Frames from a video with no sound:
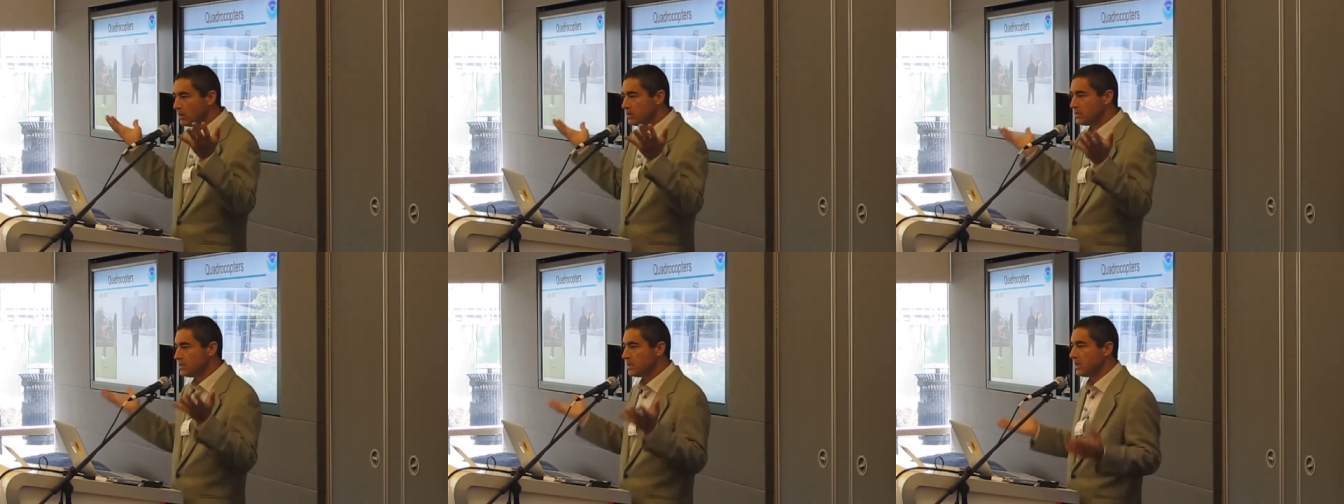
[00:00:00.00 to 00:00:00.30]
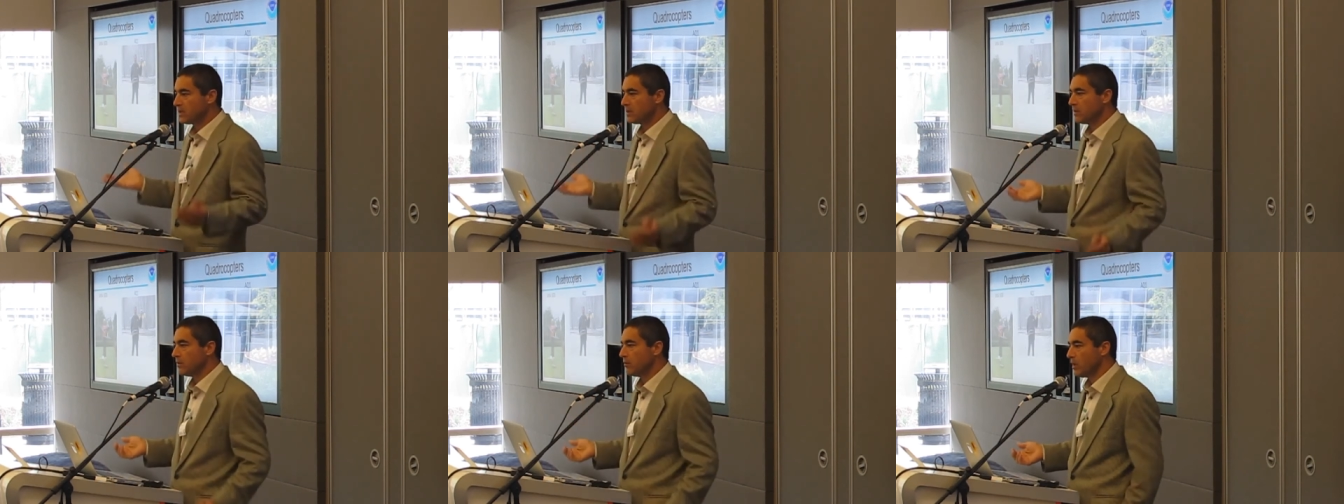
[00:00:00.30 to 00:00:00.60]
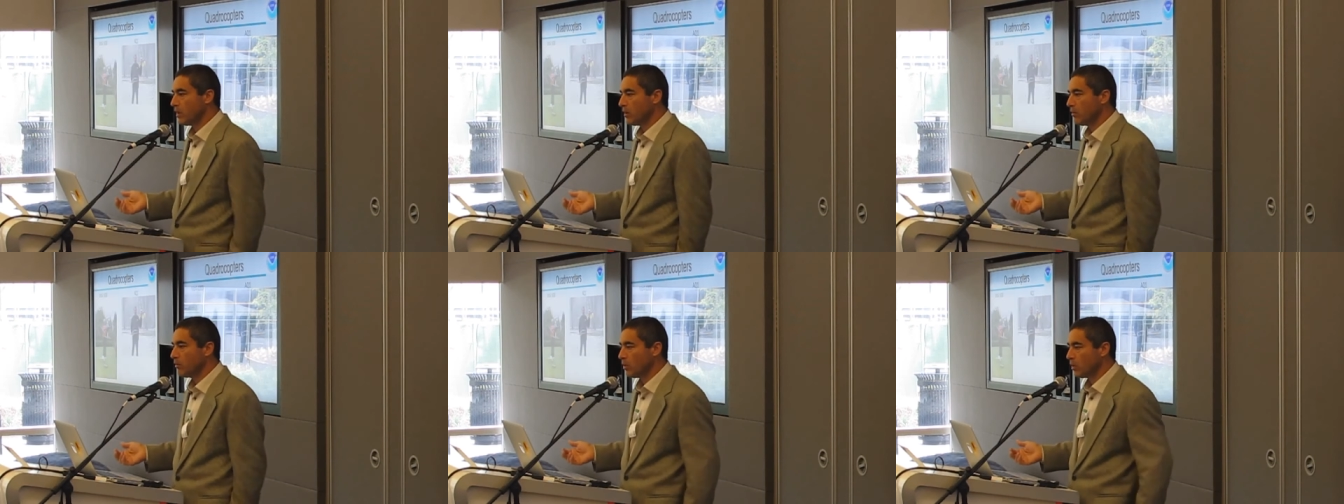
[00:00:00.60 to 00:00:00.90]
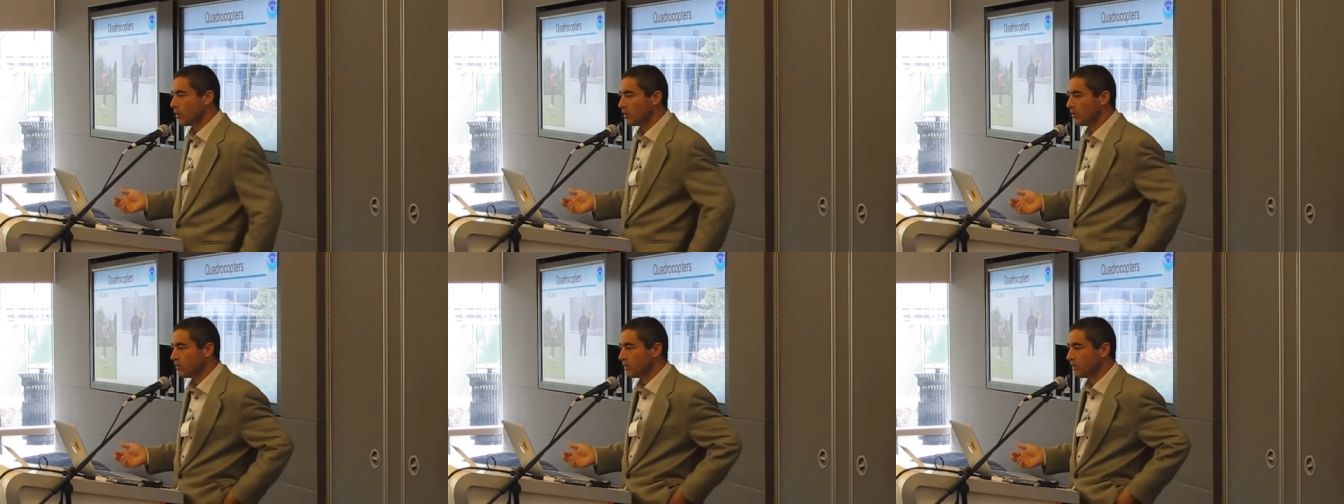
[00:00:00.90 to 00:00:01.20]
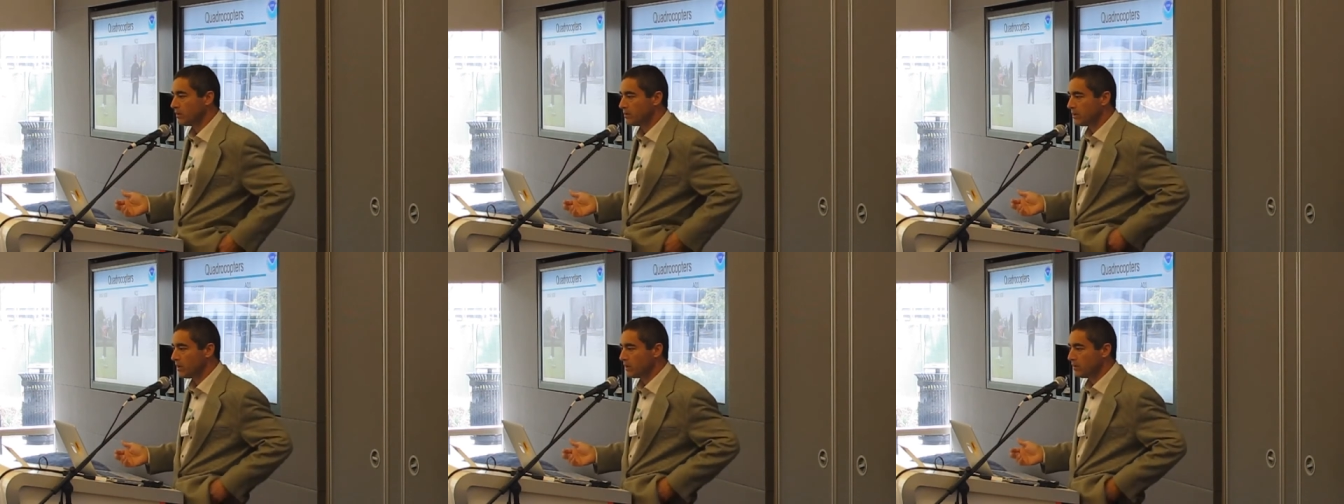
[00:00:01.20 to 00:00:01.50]
to get them airborne,
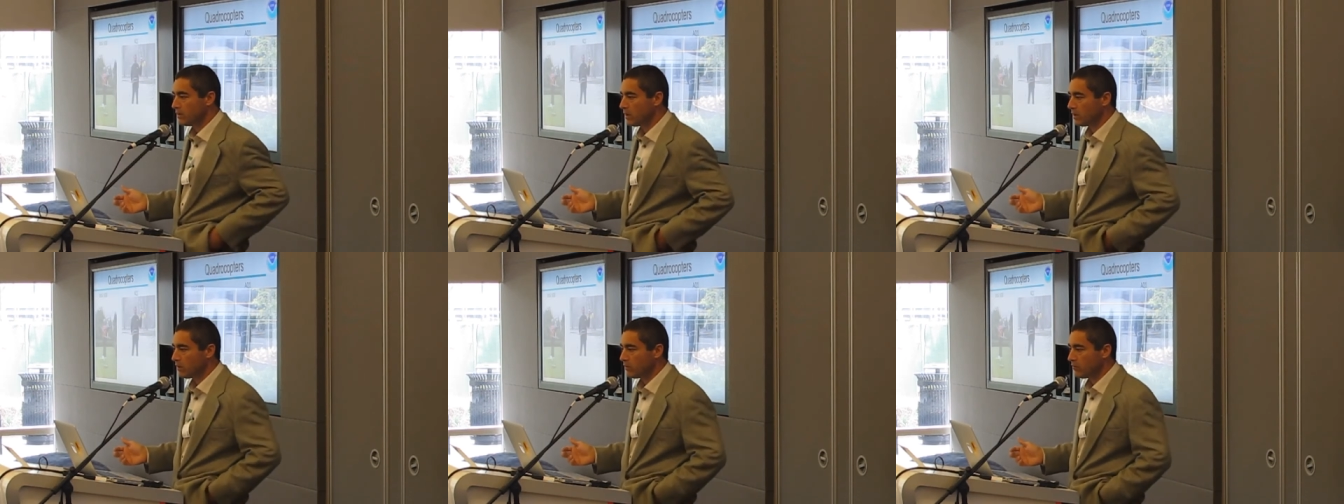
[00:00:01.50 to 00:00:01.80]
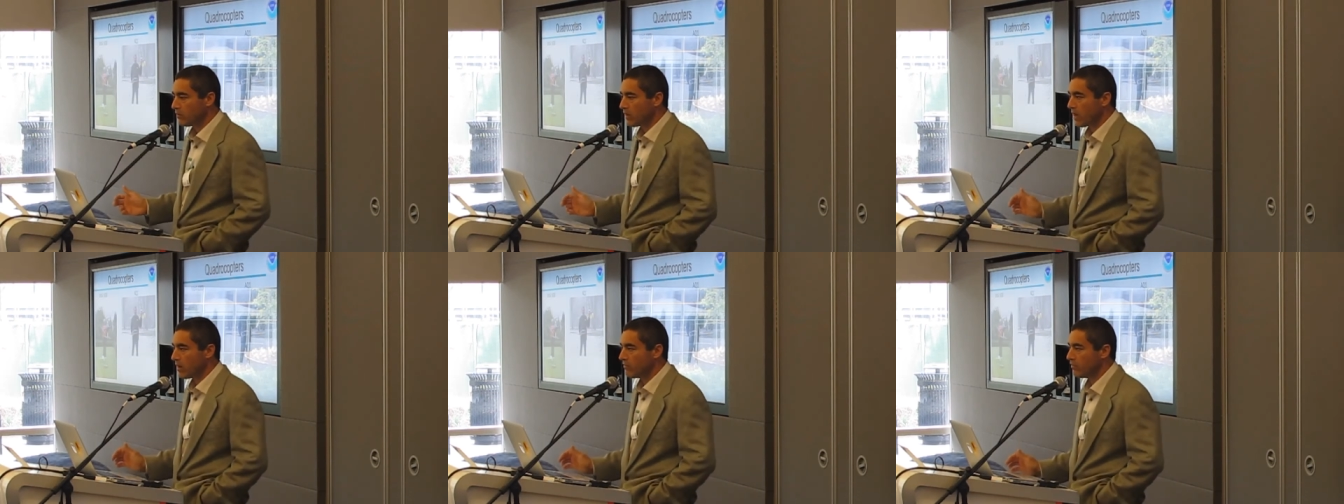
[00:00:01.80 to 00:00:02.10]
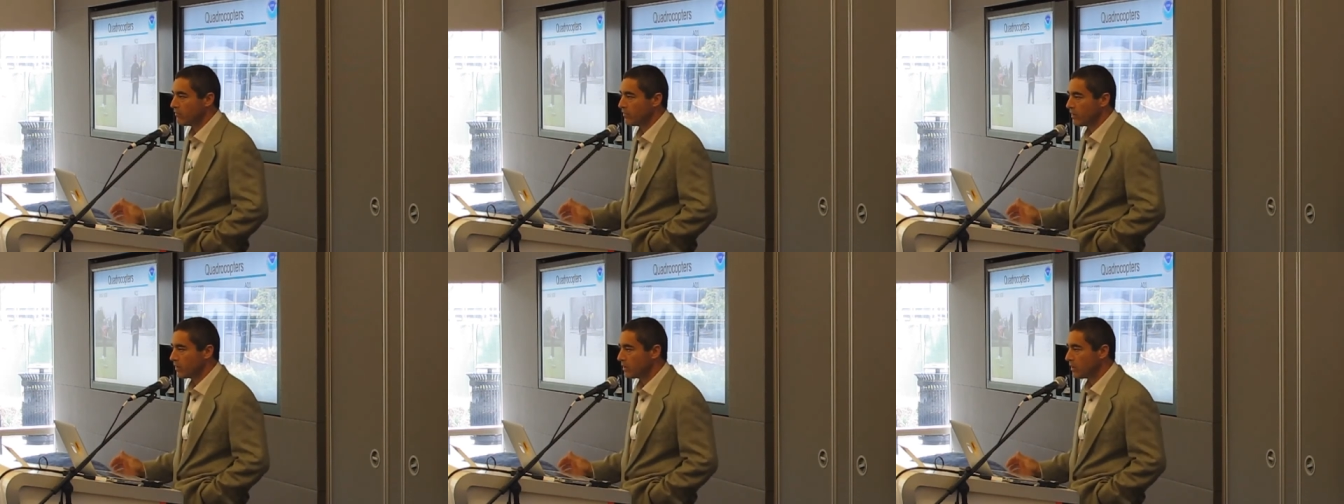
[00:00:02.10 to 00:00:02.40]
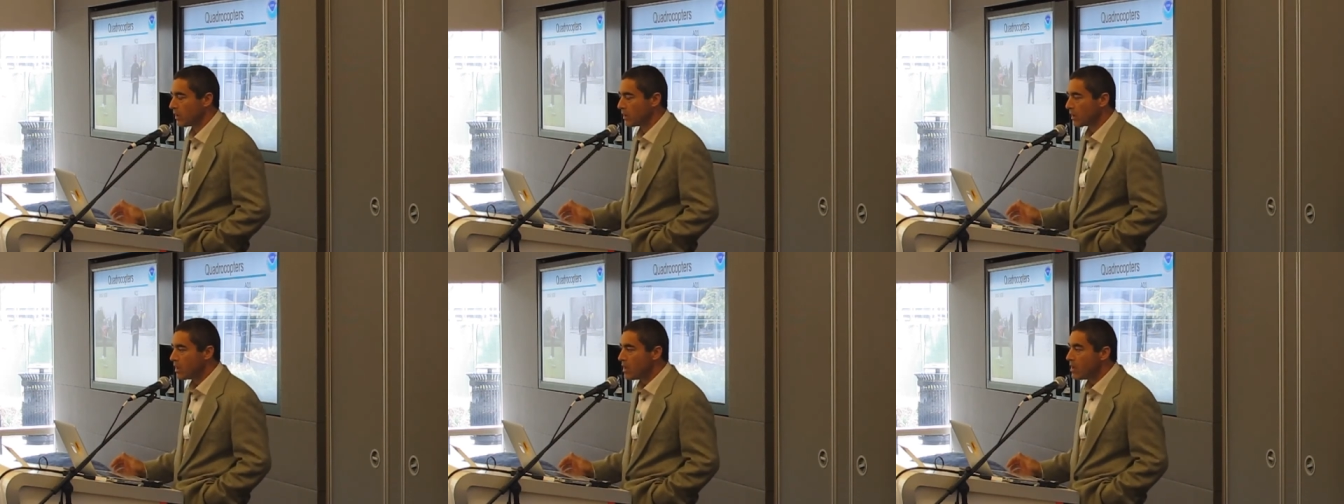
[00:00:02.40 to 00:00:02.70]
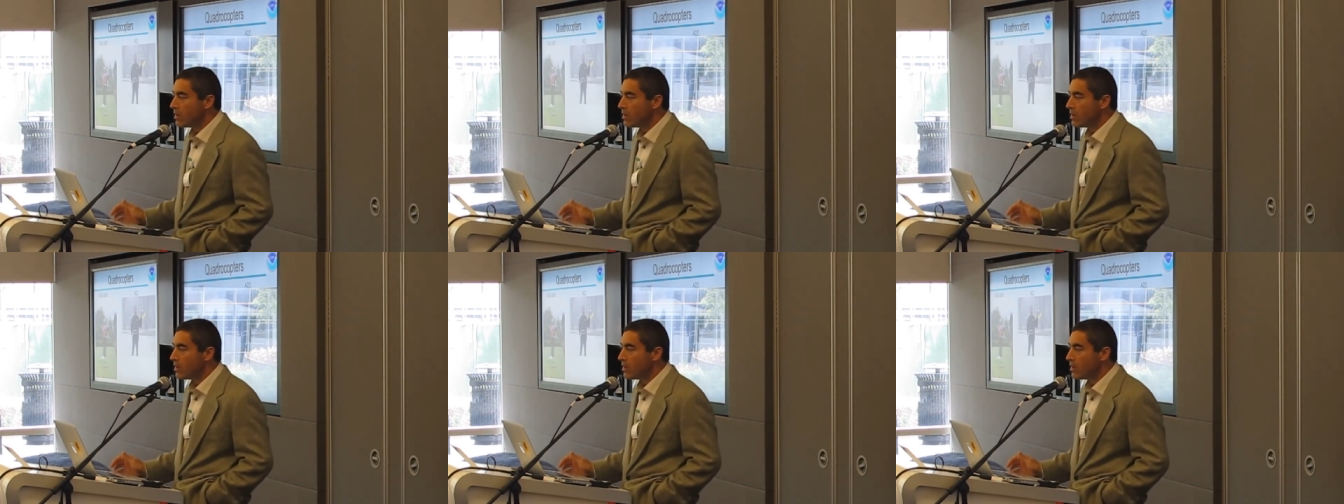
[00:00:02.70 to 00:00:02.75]
they don't fly for very long.